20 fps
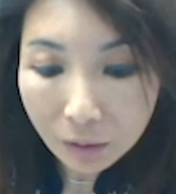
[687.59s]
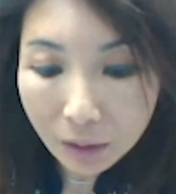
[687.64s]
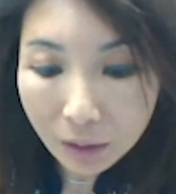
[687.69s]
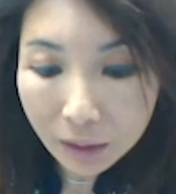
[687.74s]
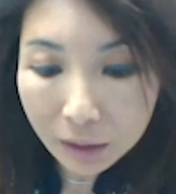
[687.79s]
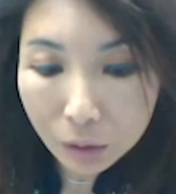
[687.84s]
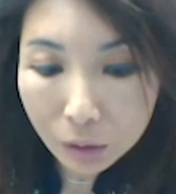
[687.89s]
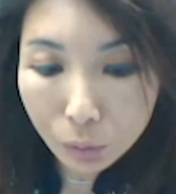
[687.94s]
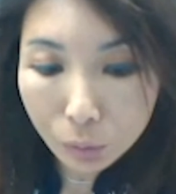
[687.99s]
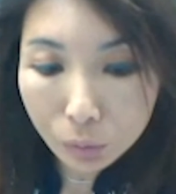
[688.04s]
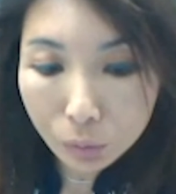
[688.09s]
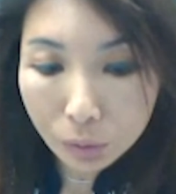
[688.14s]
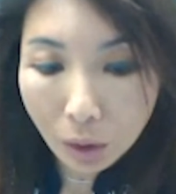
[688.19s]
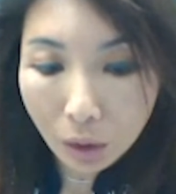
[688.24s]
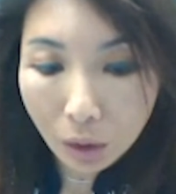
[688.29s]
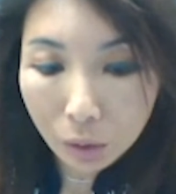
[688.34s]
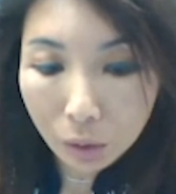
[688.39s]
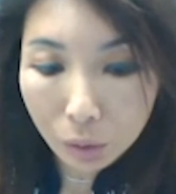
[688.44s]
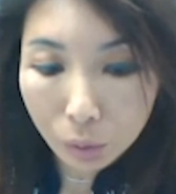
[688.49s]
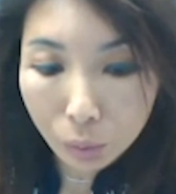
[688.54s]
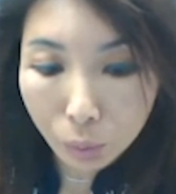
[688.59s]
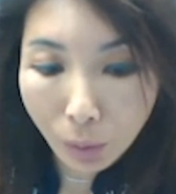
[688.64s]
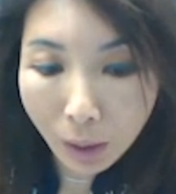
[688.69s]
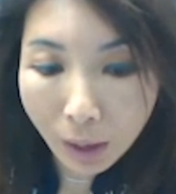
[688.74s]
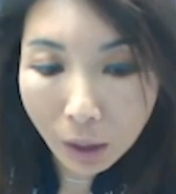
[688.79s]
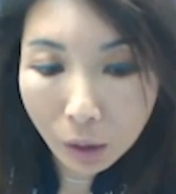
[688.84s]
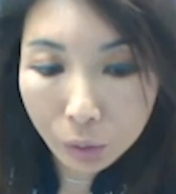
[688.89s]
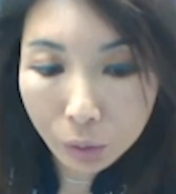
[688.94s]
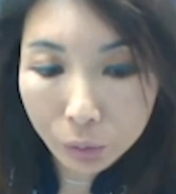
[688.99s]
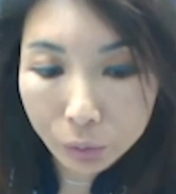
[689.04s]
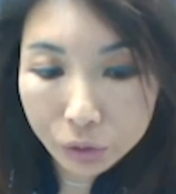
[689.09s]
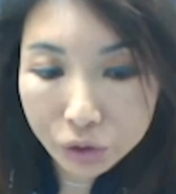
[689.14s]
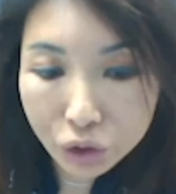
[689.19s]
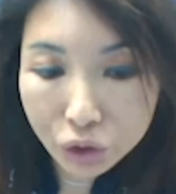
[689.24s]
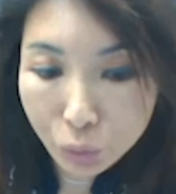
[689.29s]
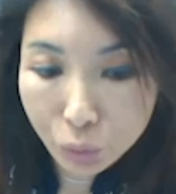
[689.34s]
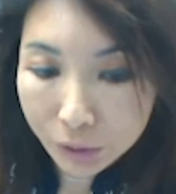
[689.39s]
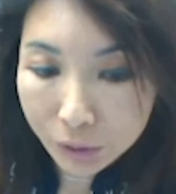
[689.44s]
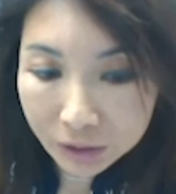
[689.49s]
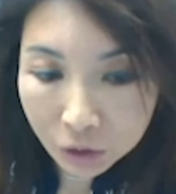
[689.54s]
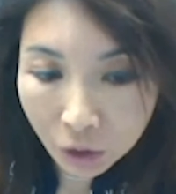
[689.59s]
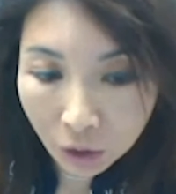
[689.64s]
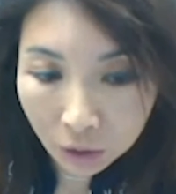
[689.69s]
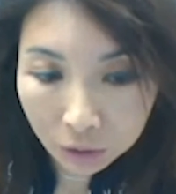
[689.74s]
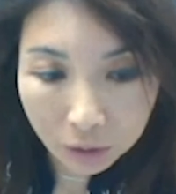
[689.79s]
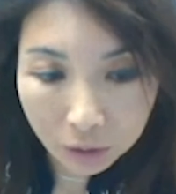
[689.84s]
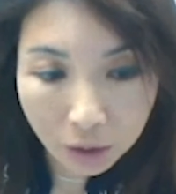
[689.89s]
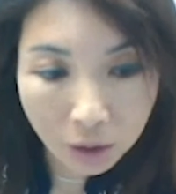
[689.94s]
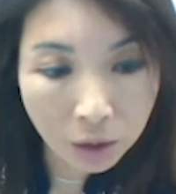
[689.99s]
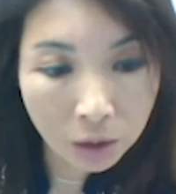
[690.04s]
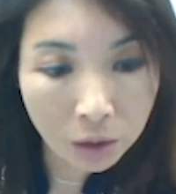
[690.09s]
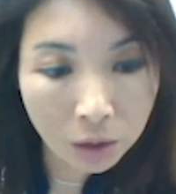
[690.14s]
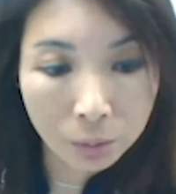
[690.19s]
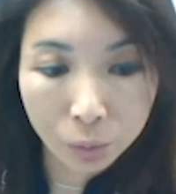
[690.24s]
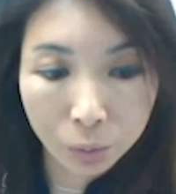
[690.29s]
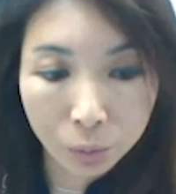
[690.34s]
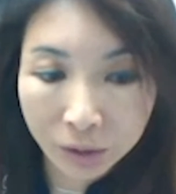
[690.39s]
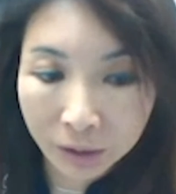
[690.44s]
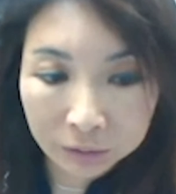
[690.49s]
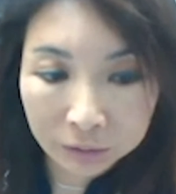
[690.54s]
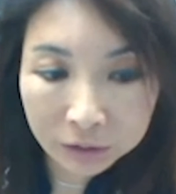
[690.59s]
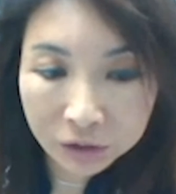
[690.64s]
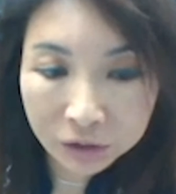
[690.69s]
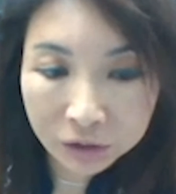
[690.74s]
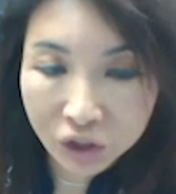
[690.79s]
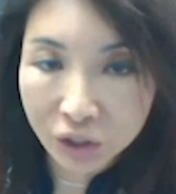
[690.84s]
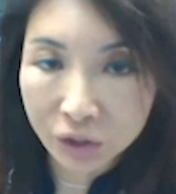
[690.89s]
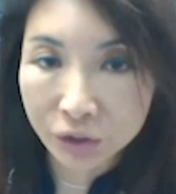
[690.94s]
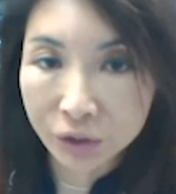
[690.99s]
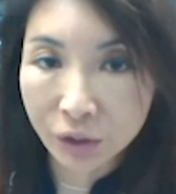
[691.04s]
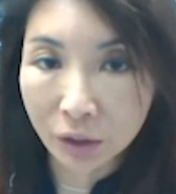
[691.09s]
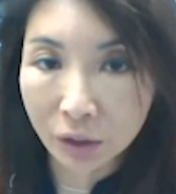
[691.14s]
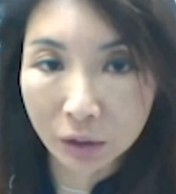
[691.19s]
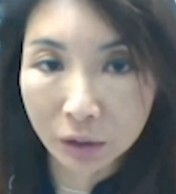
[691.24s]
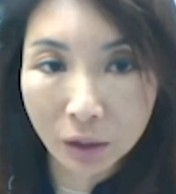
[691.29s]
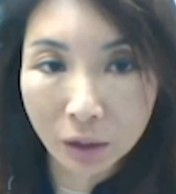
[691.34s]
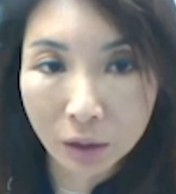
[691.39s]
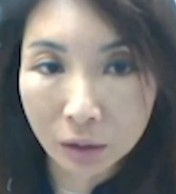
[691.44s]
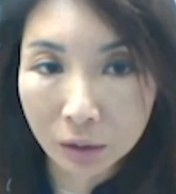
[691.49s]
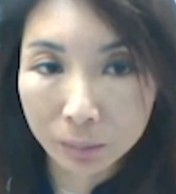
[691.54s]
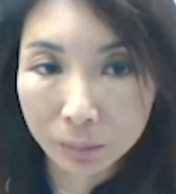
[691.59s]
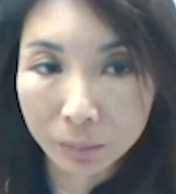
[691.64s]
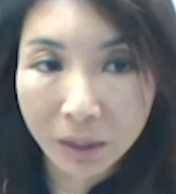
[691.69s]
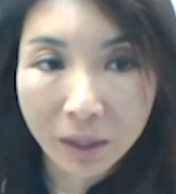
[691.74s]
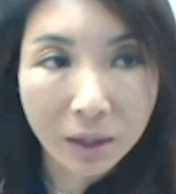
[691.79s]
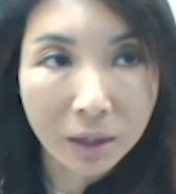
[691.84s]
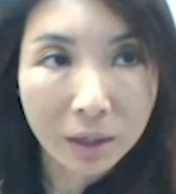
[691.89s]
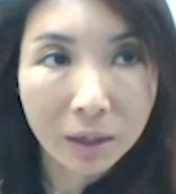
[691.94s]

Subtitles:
like crowdstreet.com, realityshares.com,